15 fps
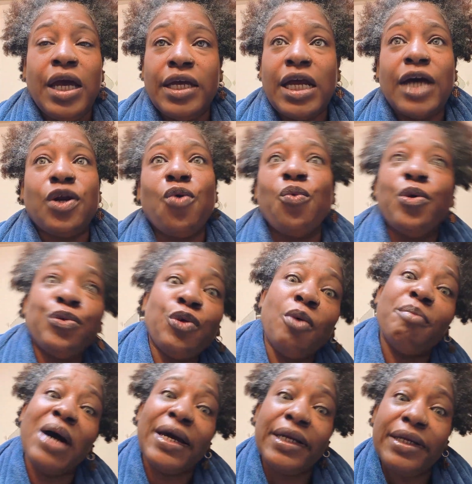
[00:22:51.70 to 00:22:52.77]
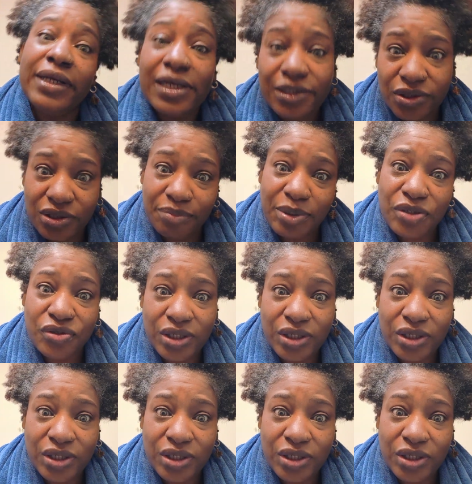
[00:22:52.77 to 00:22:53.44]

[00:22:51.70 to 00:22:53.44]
And I don't want nobody else to be